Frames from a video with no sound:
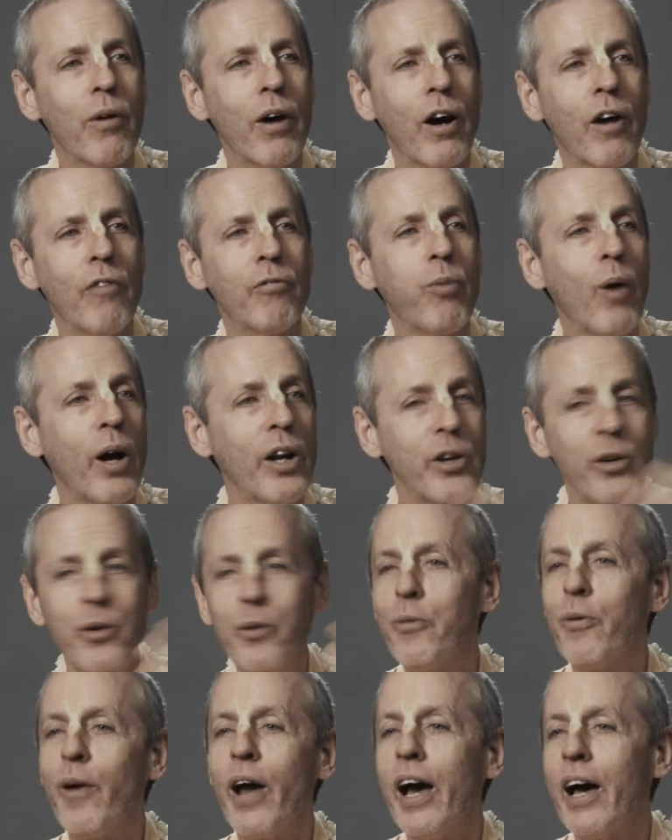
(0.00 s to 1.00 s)
of what
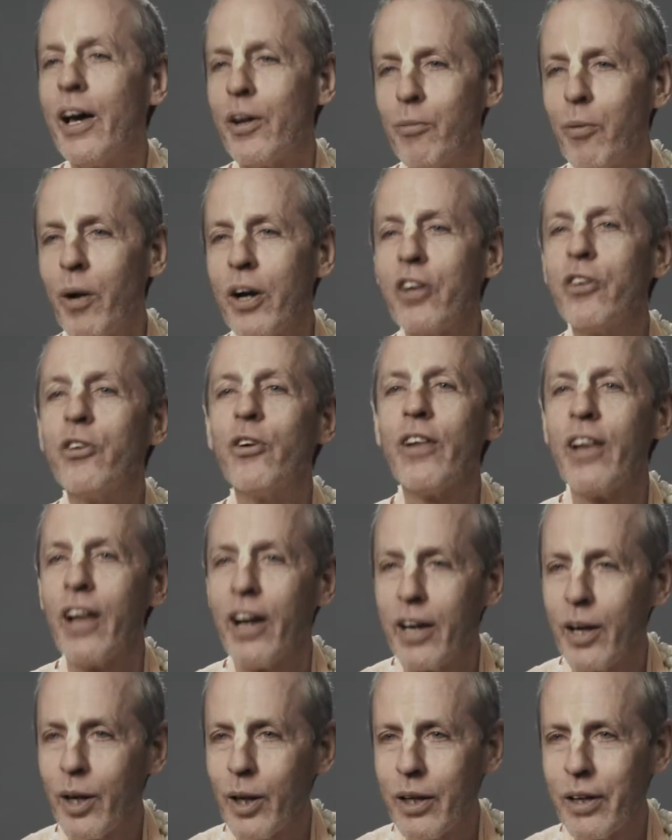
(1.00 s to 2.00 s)
you read, what did you
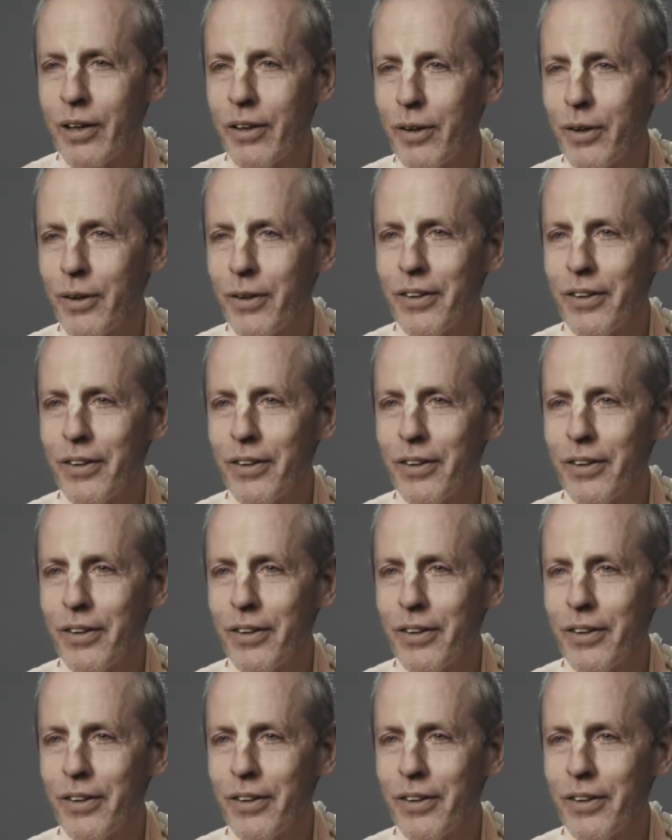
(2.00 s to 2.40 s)
like?